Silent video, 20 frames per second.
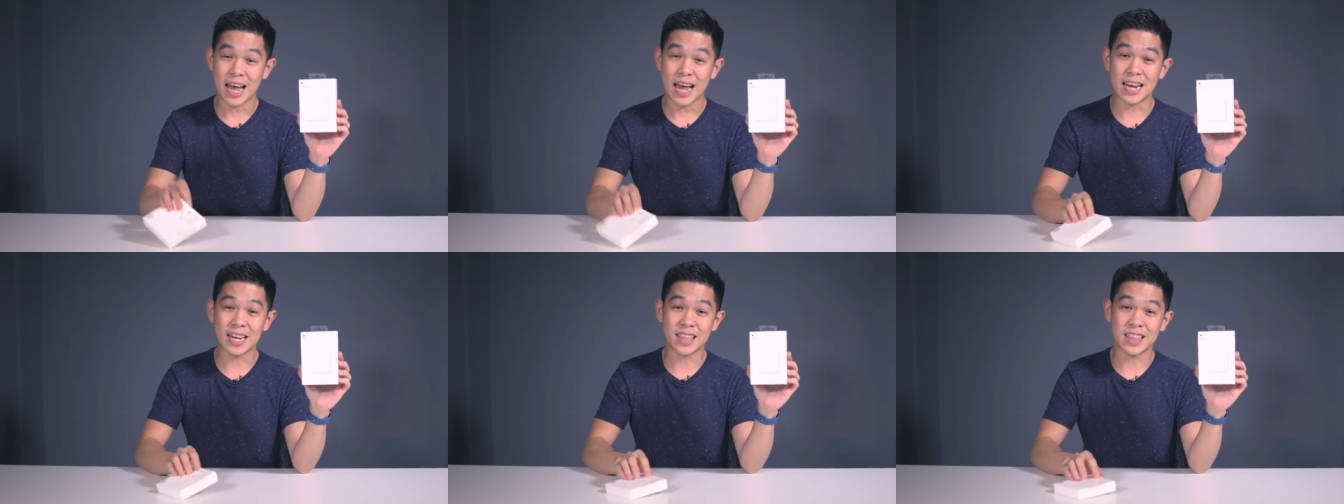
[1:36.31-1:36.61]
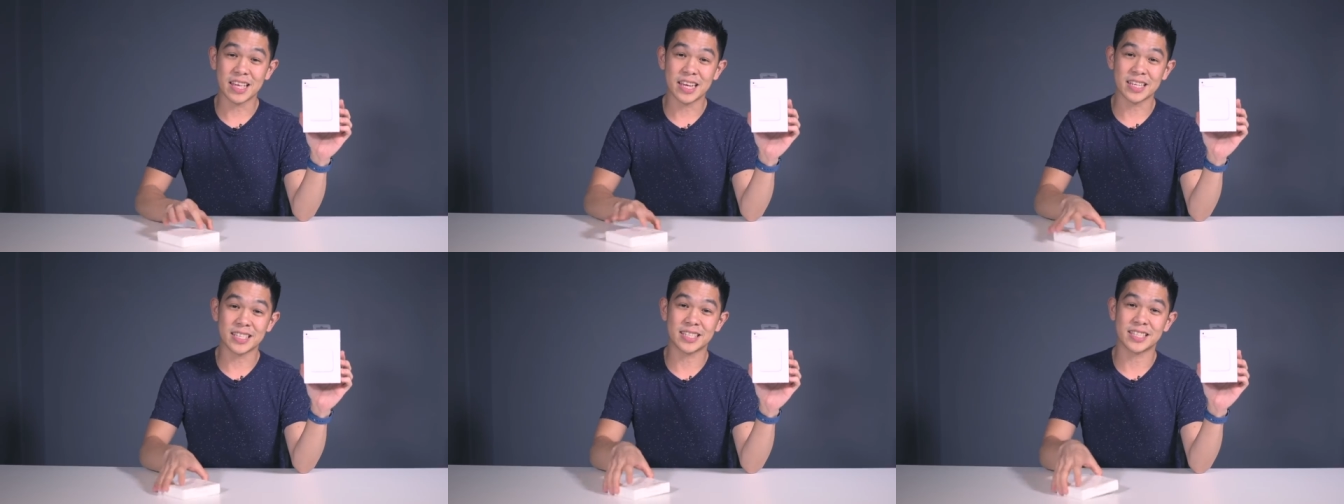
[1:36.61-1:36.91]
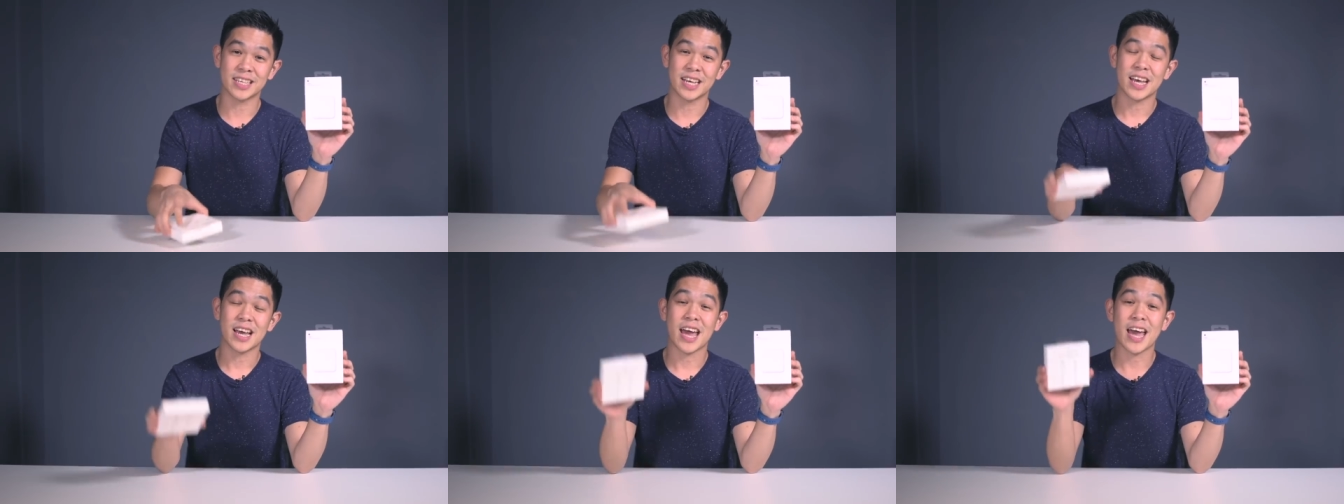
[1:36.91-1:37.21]
and
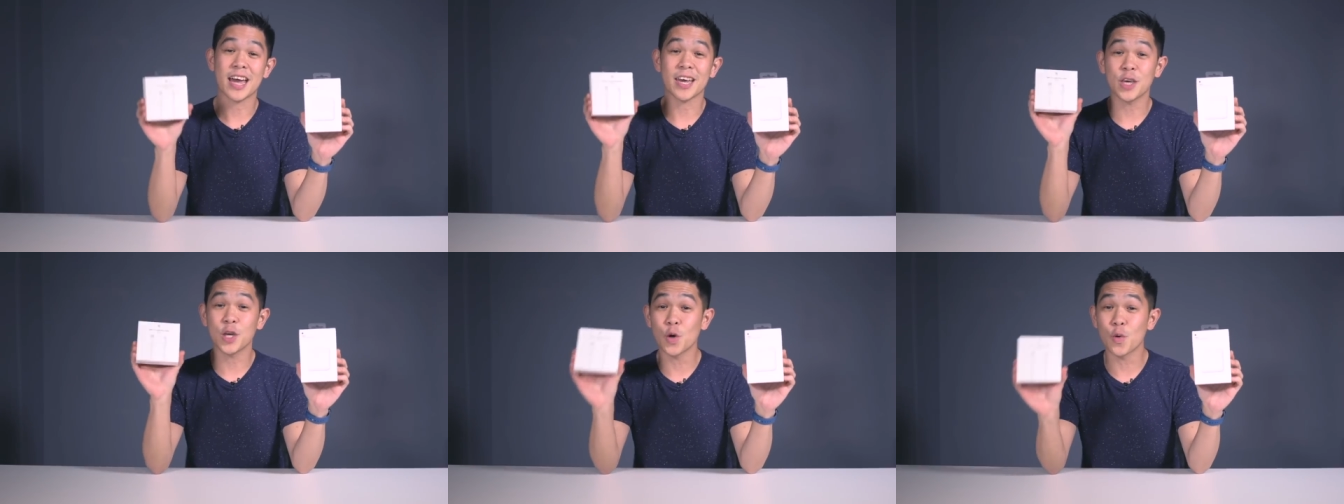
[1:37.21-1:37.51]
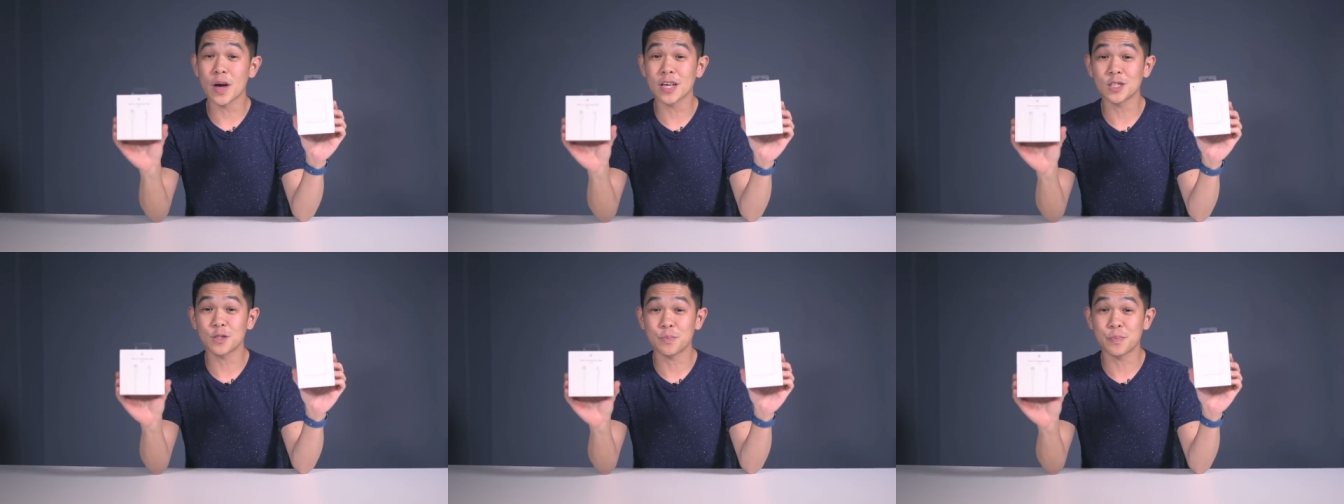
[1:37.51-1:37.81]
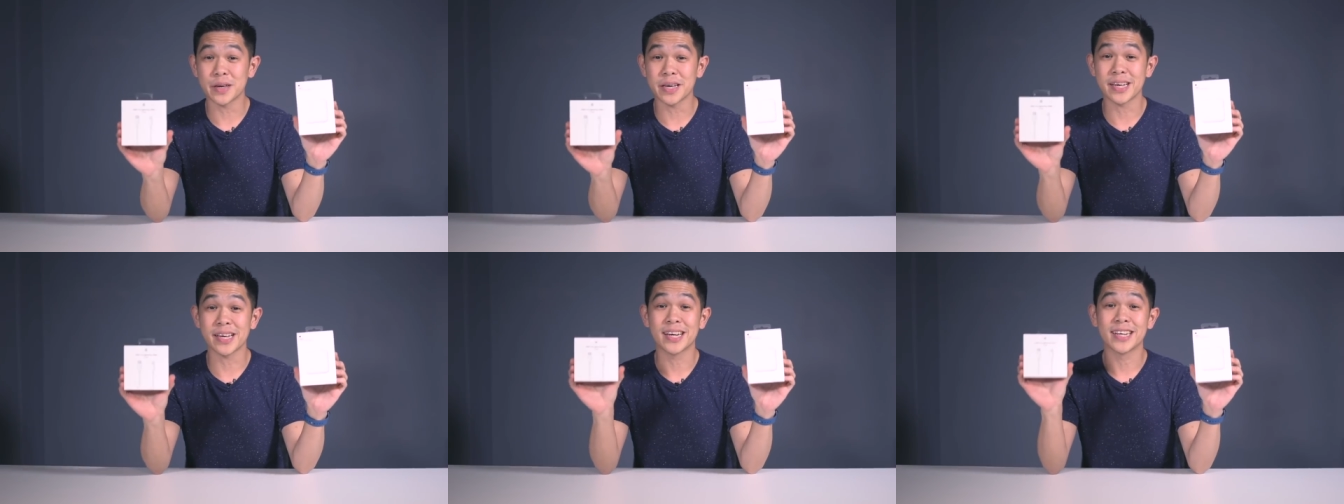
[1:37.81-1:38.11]
this, a
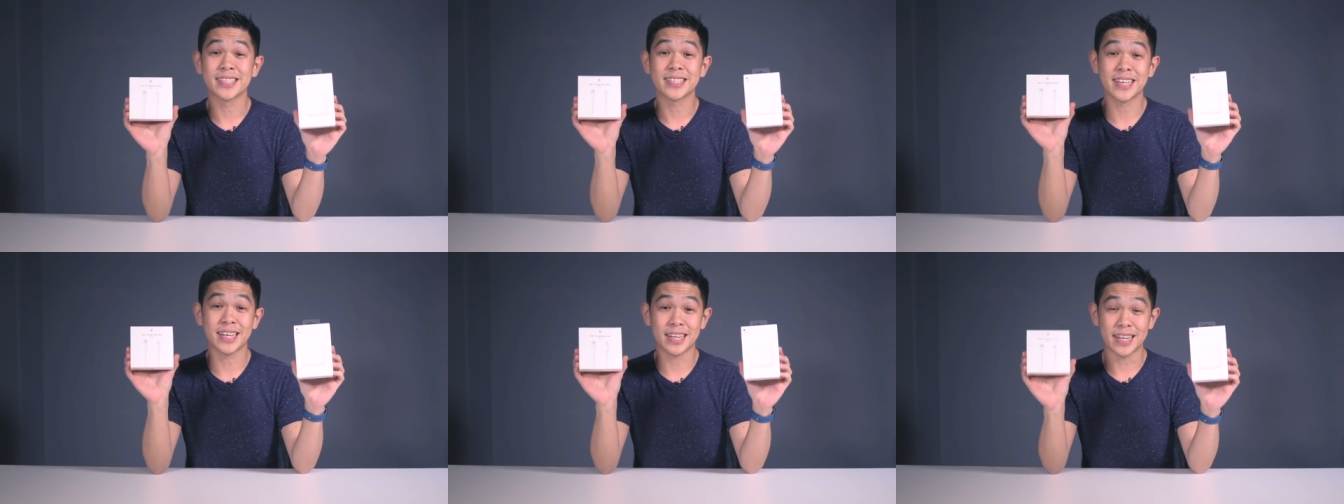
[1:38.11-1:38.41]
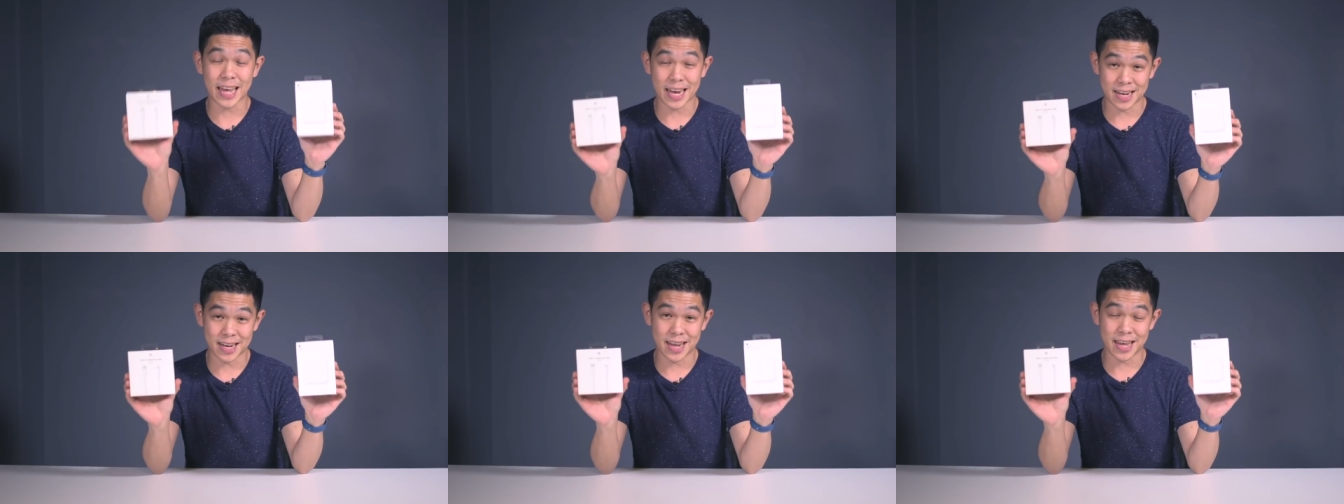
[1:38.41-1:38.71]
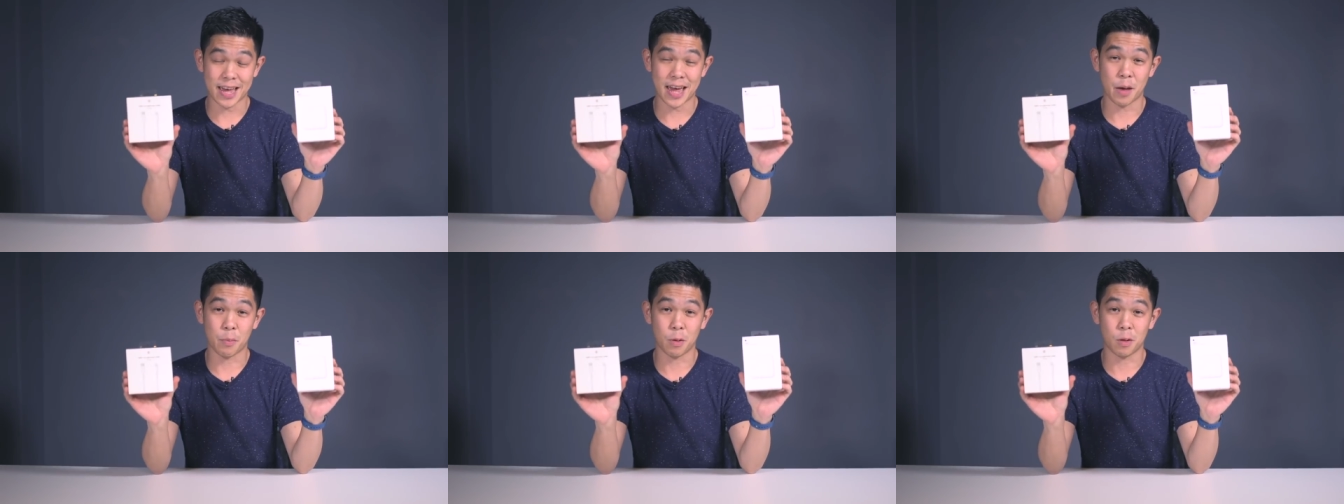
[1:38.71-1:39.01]
USB to
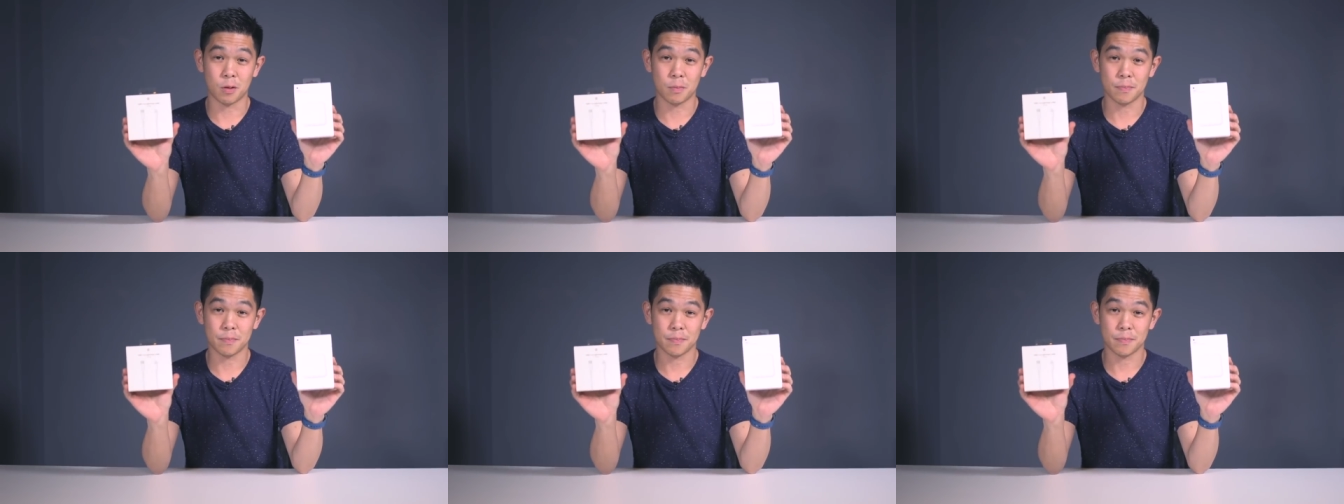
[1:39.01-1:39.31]
lightning cable.